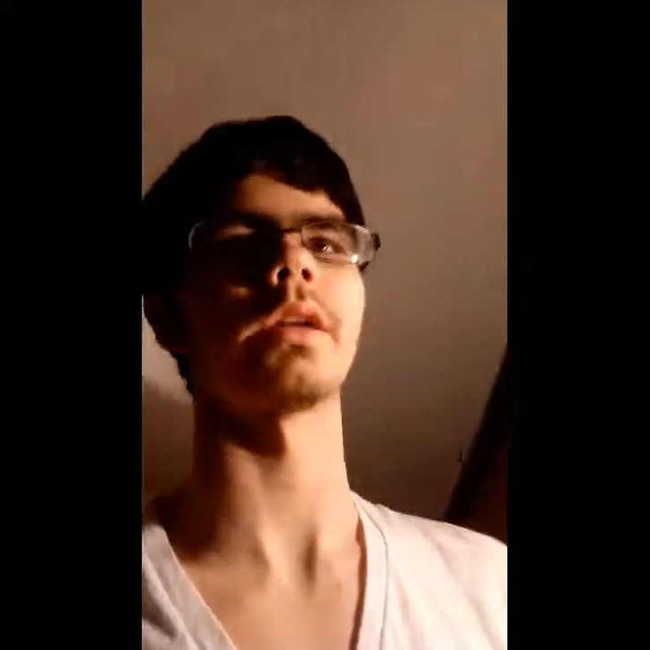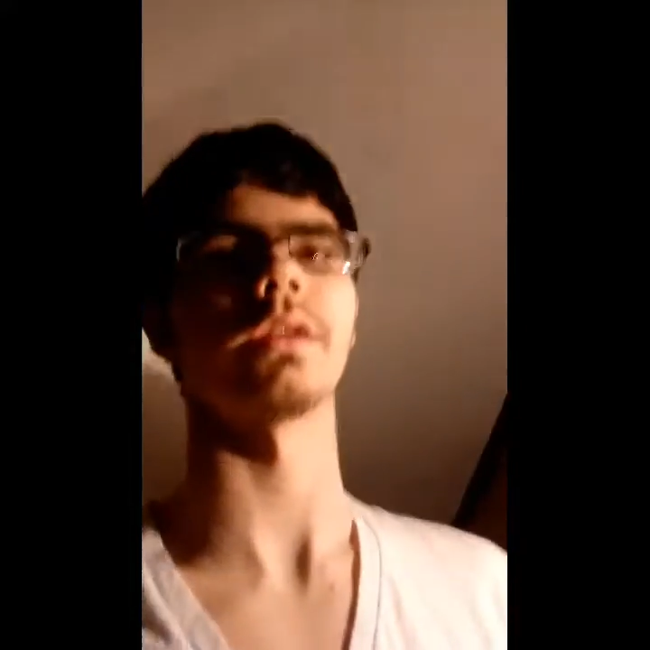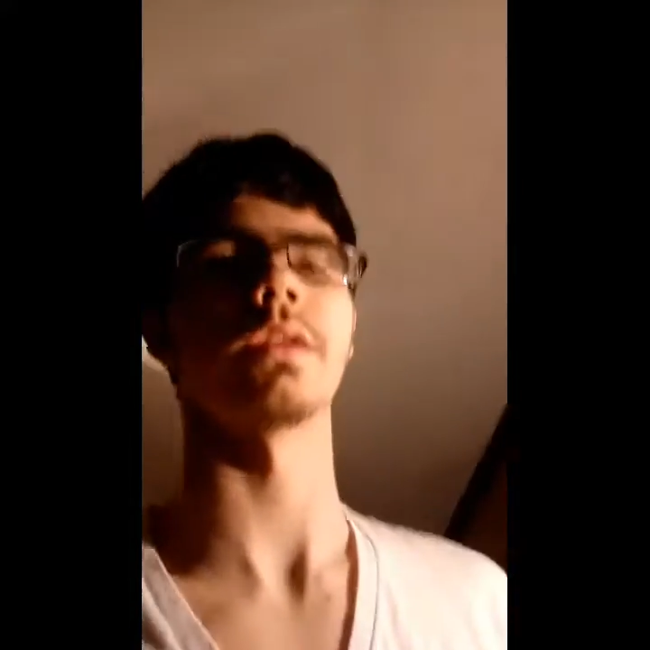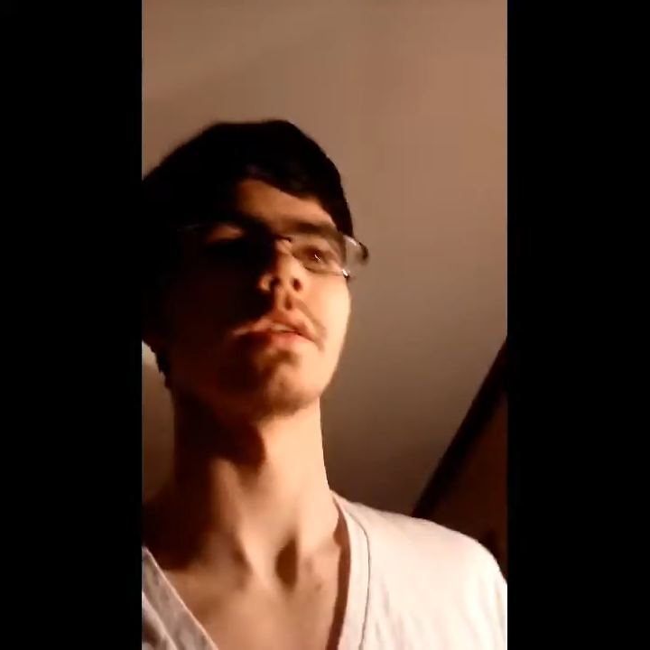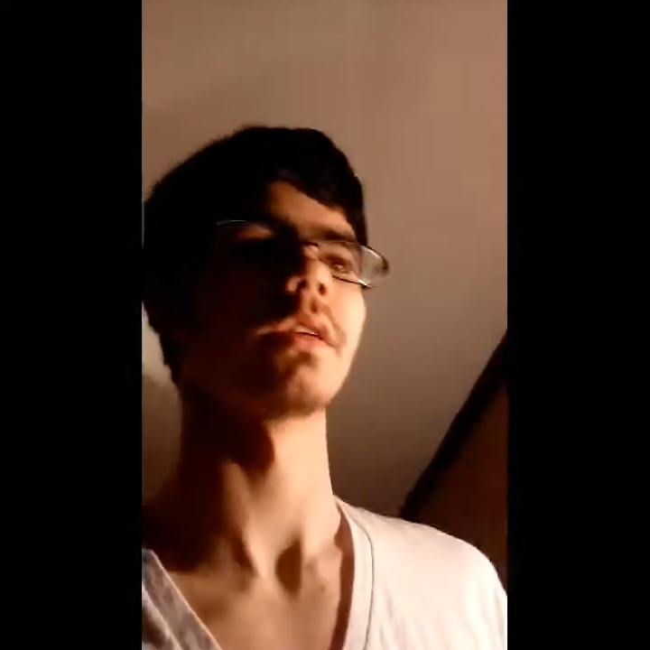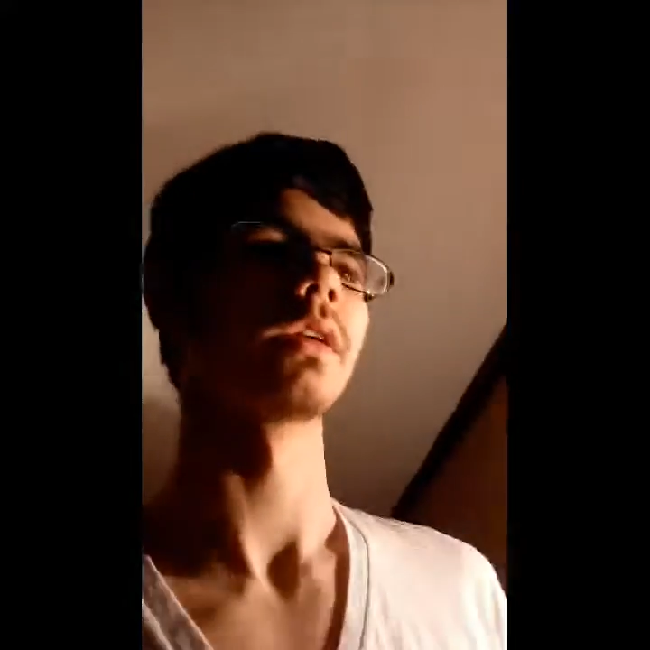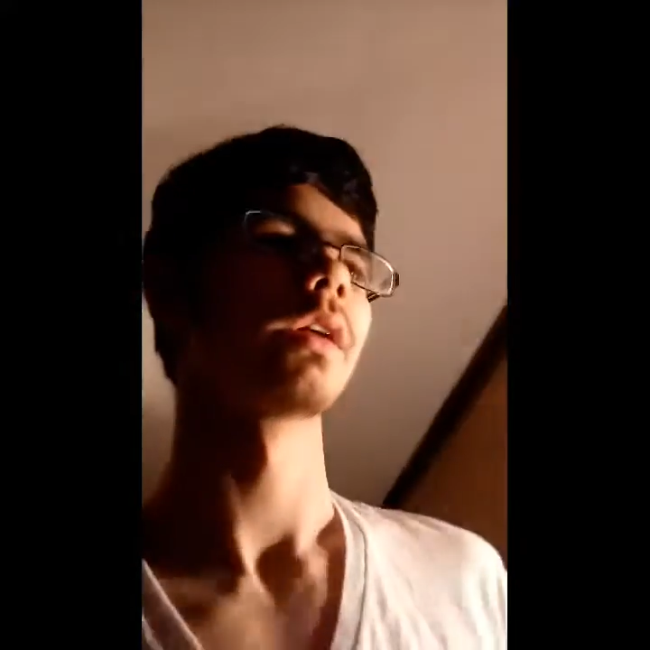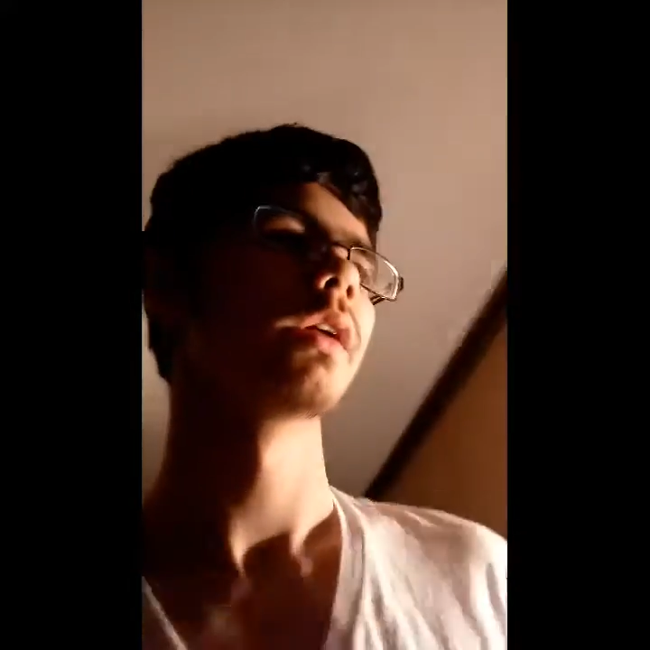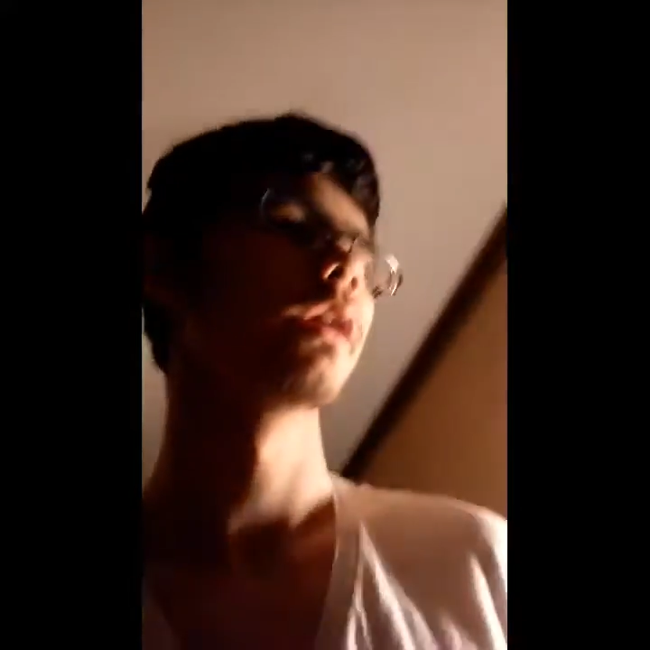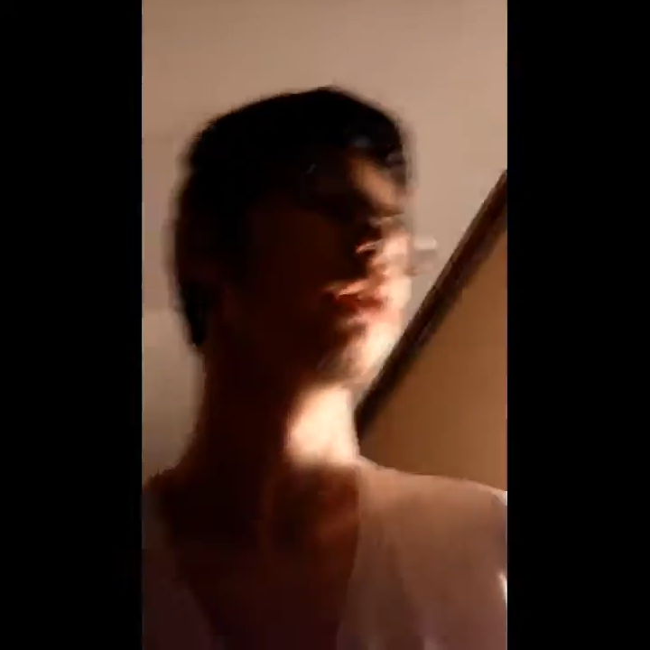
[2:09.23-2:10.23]
can
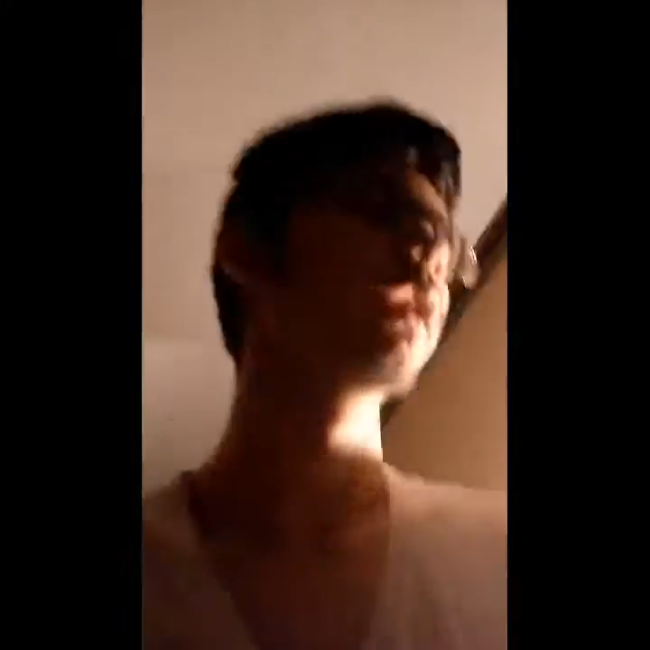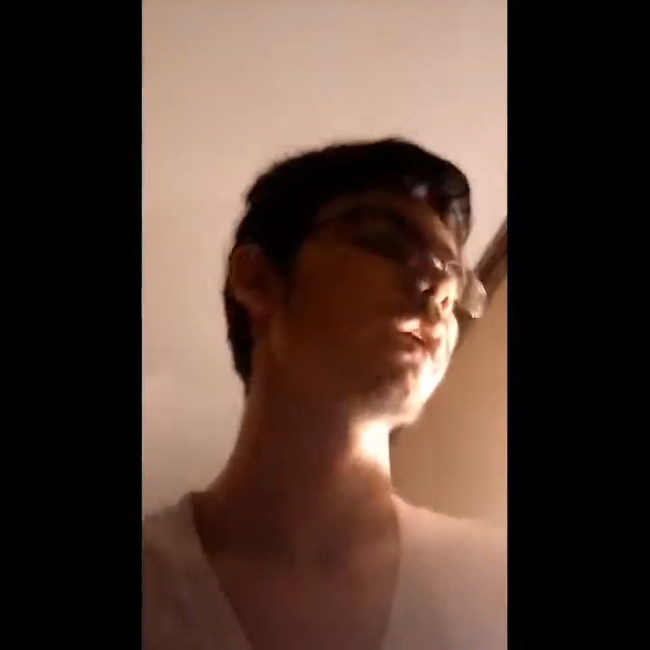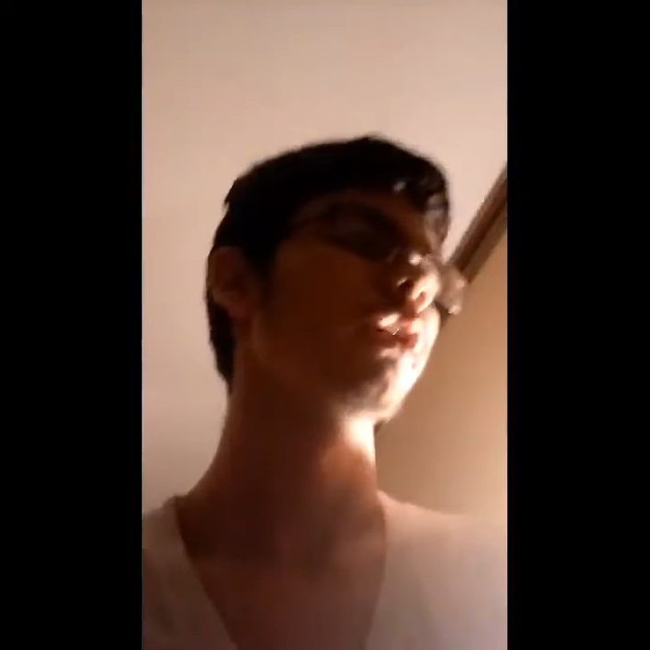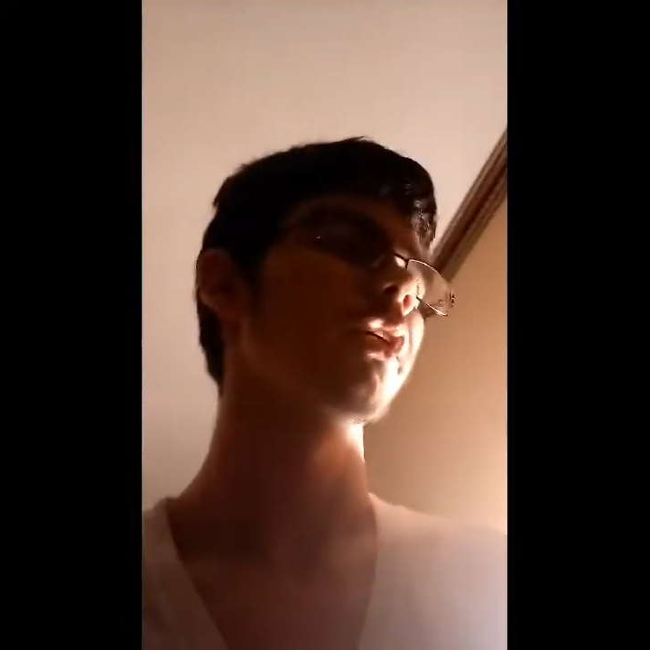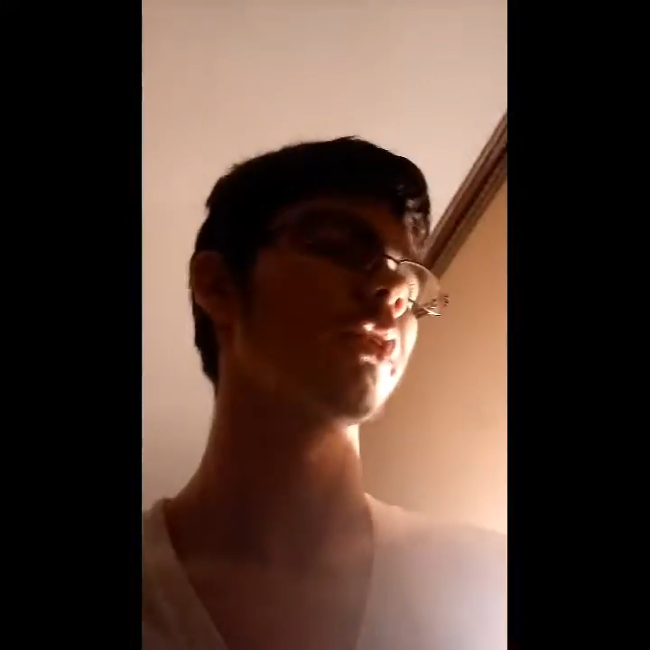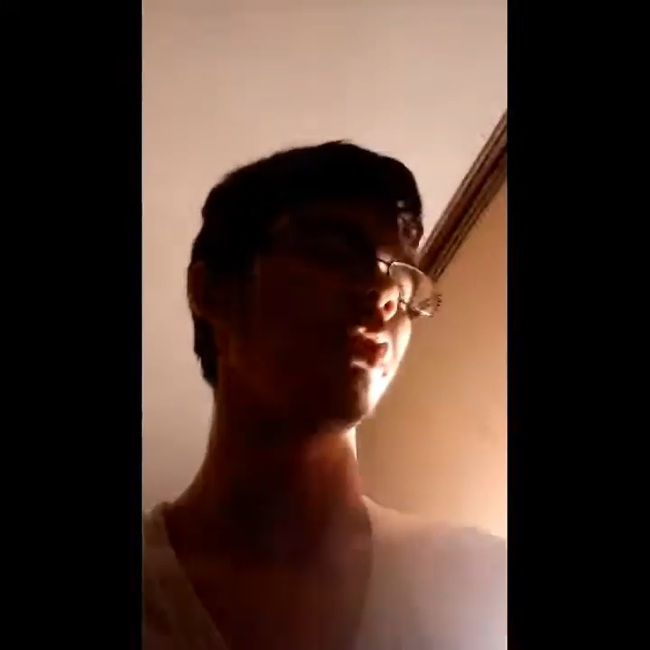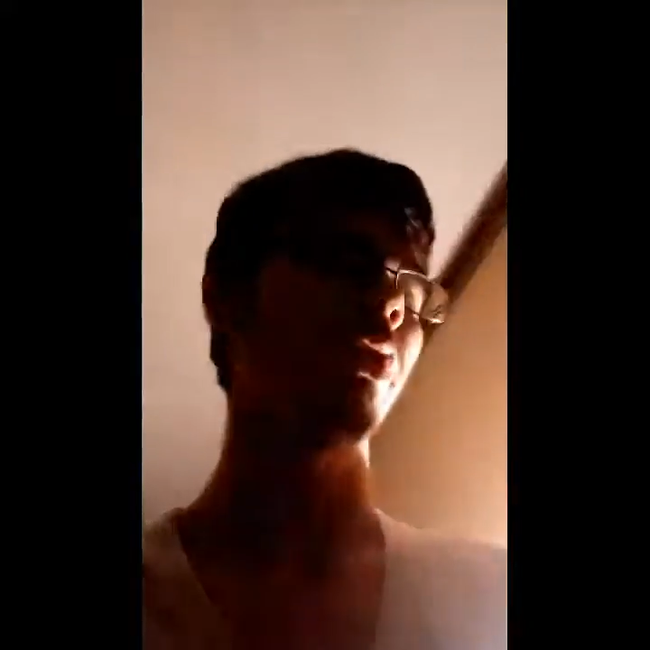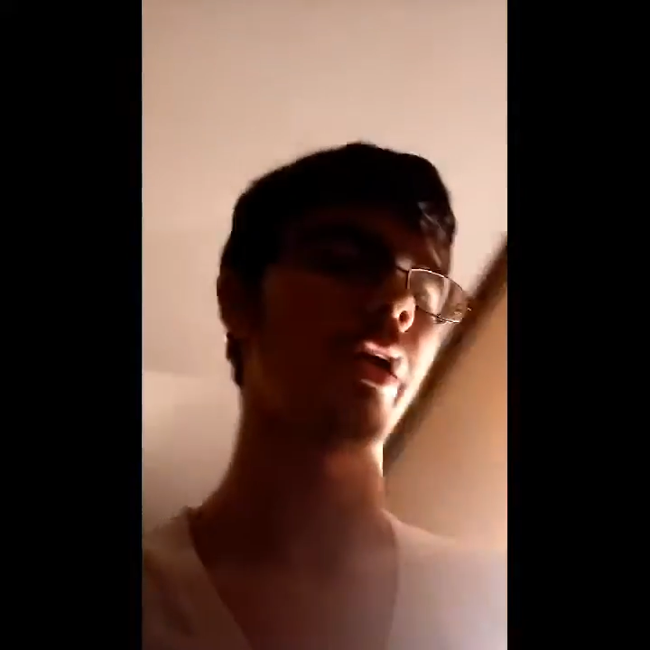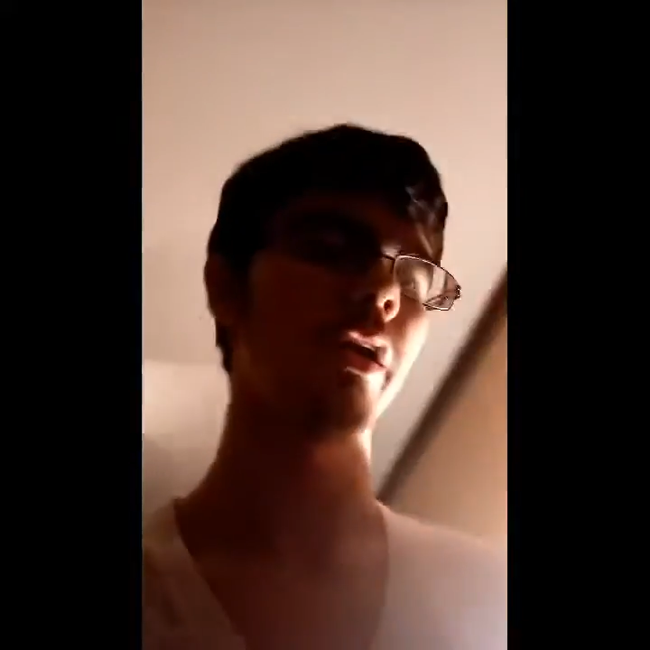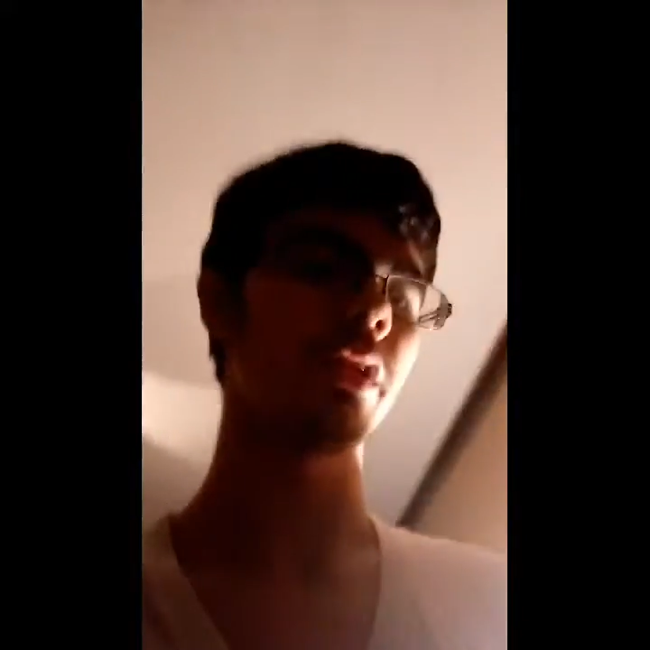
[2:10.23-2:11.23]

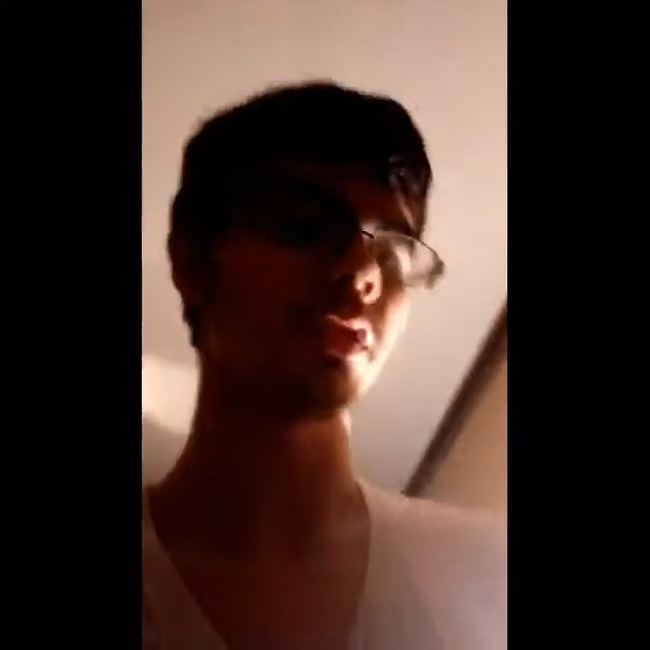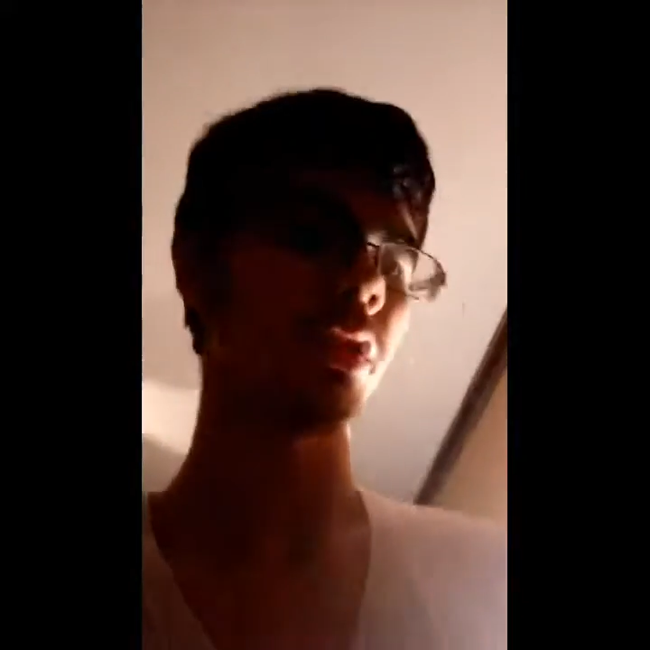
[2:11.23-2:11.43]
go ahead